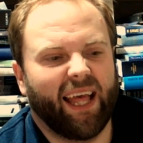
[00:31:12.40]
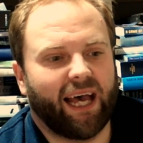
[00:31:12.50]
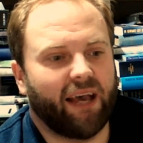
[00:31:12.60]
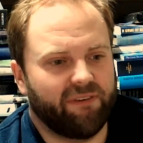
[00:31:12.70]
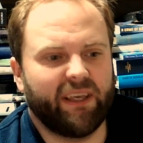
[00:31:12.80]

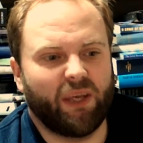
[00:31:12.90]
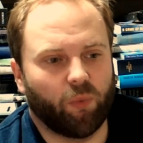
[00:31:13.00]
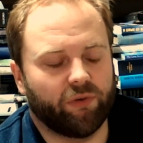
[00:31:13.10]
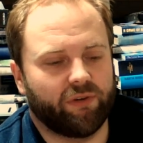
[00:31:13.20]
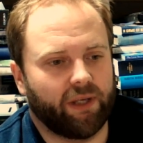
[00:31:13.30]
I think he
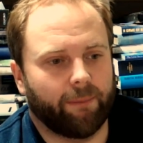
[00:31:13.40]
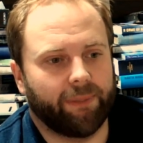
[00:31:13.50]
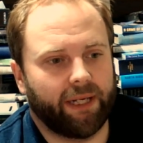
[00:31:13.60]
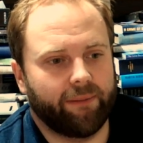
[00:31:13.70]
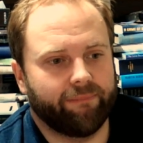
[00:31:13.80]
wanted
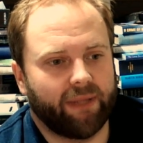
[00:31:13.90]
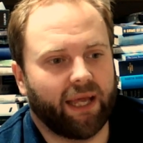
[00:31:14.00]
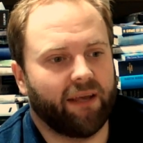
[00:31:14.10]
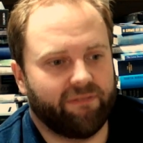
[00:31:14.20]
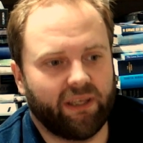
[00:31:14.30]
company. And
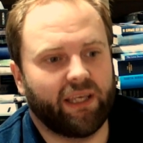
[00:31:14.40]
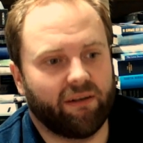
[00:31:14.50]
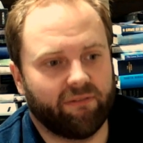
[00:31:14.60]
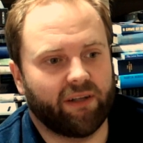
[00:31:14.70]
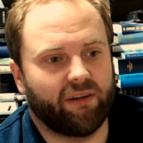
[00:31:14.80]
I think he
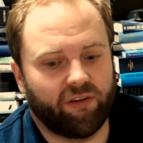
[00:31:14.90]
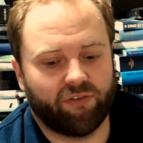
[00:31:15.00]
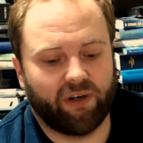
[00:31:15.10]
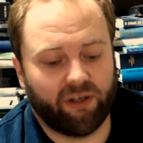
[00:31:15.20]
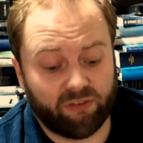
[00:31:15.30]
invited his
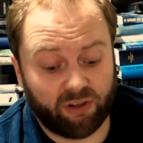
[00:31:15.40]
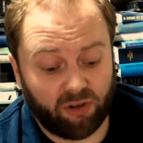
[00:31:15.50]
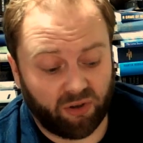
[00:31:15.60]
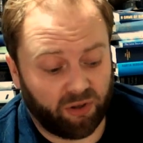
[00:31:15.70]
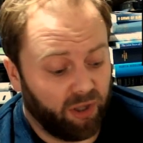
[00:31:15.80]
friend and said,
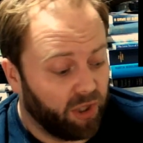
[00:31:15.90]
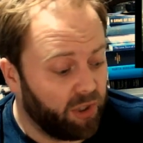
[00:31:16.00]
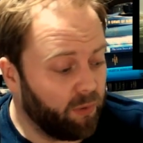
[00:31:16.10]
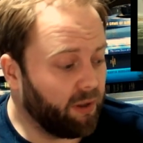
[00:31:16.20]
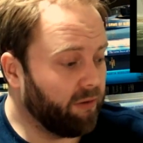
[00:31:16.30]
look,
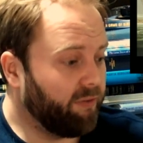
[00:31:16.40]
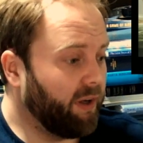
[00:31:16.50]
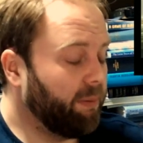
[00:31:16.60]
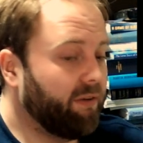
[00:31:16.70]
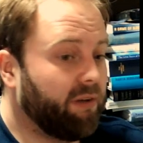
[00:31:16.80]
you can't find
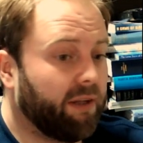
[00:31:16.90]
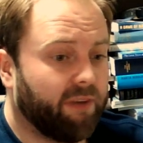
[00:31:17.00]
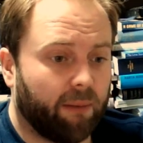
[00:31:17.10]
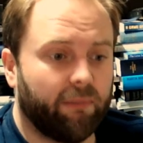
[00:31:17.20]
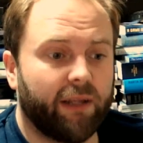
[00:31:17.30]
a place to live.
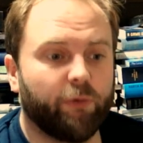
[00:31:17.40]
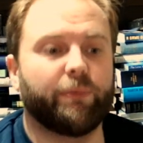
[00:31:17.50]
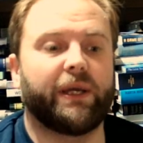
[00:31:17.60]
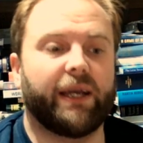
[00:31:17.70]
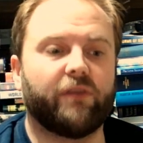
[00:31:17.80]
Come live with
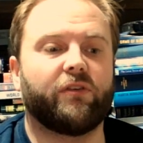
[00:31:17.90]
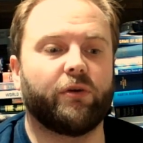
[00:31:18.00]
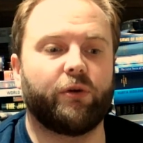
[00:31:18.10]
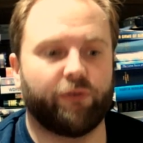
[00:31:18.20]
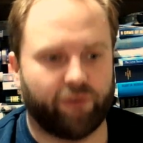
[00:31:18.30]
me until
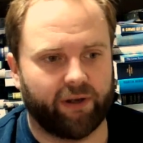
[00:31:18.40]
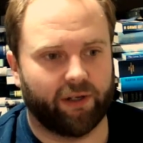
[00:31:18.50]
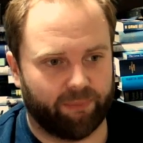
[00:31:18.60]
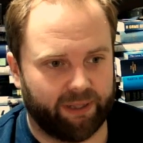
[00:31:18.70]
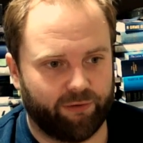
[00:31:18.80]
you find a
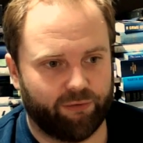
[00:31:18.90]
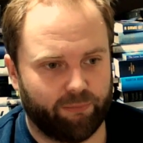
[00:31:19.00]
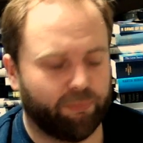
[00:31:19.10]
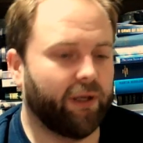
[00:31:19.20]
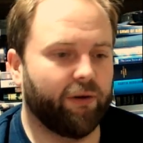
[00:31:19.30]
place.
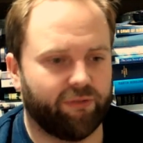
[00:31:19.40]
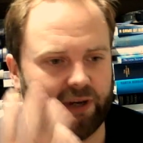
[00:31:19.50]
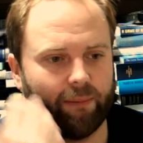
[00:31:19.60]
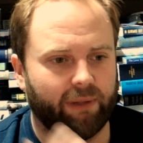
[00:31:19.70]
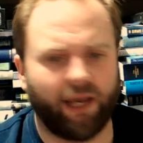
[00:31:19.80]
Bring your
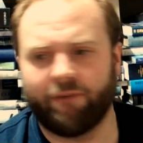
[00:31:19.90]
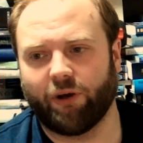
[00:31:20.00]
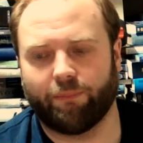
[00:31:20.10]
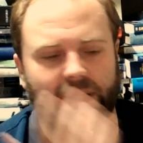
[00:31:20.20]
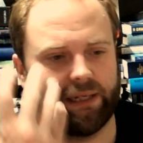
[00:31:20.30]
family. I've
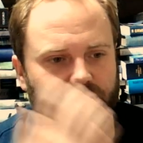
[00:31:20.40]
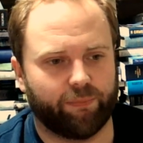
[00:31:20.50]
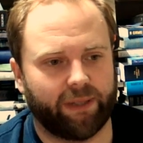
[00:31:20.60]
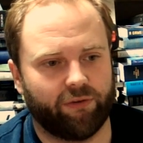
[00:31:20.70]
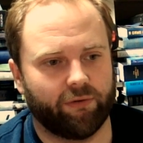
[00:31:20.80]
got plenty of
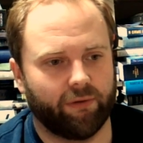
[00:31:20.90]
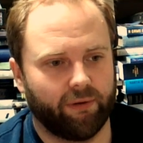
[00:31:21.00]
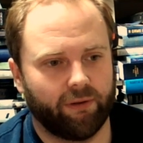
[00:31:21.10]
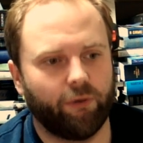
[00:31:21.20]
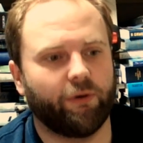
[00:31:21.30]
space.
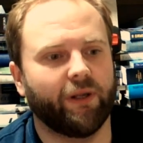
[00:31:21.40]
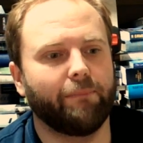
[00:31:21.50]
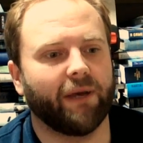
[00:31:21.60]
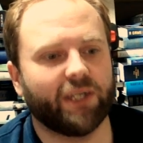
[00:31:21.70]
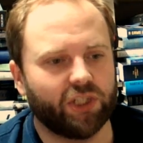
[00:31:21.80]
You can
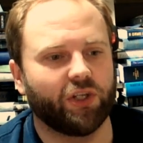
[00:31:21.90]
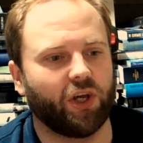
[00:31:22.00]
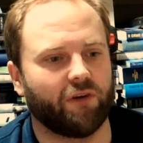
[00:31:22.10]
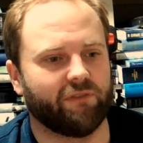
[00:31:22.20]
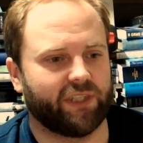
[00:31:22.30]
imagine the
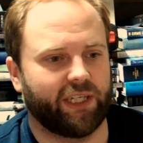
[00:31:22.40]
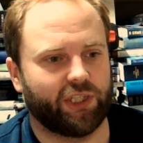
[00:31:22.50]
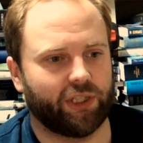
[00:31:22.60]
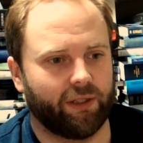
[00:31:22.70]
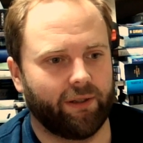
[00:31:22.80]

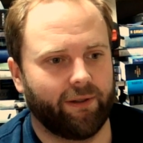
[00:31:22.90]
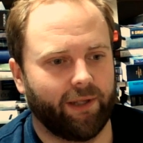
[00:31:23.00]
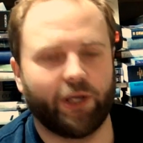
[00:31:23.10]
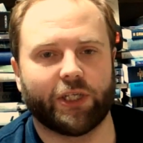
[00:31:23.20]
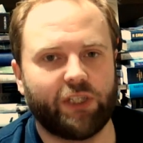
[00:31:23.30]
conversation,
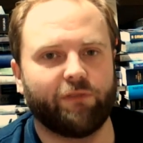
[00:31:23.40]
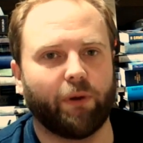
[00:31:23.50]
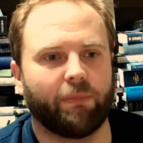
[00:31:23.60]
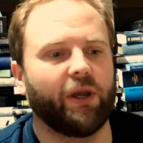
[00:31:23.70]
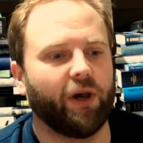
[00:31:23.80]
because you've
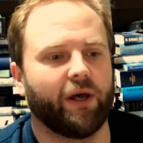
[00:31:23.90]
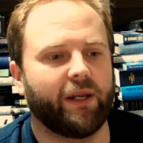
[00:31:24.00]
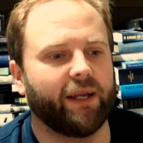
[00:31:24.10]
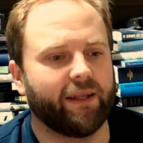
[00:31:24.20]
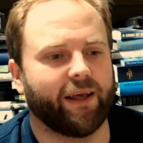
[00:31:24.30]
probably heard
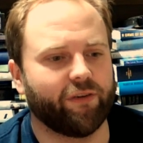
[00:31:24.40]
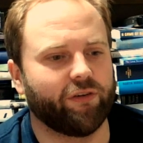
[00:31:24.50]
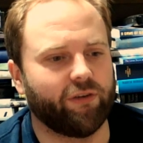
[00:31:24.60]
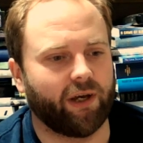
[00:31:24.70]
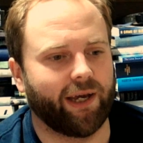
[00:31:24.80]
it a
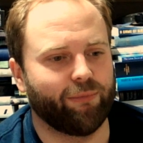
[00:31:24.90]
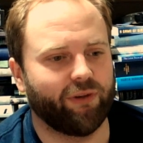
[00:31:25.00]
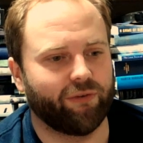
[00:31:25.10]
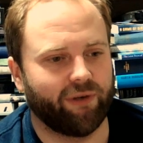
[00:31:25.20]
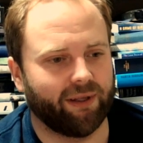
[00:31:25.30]
dozen times
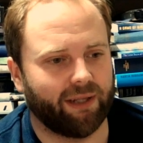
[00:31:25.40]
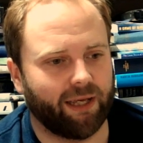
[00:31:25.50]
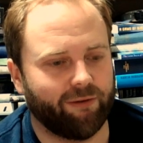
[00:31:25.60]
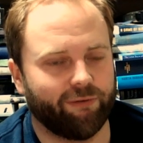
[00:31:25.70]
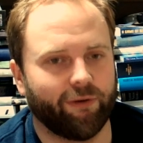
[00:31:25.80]
in real
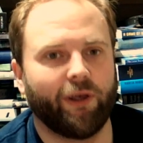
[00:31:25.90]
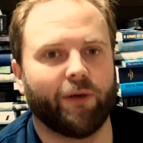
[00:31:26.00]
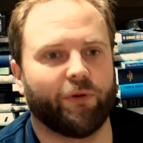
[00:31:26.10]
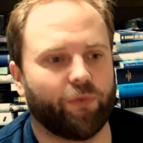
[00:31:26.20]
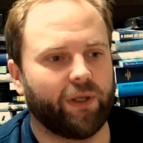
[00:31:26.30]
life
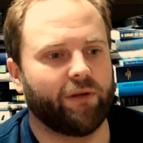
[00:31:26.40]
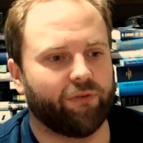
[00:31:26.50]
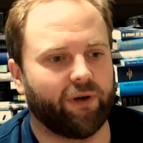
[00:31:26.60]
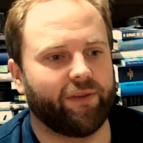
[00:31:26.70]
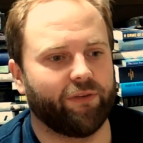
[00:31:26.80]
between
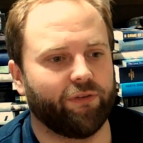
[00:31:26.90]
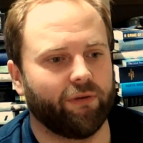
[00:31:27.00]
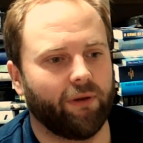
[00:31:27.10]
friends.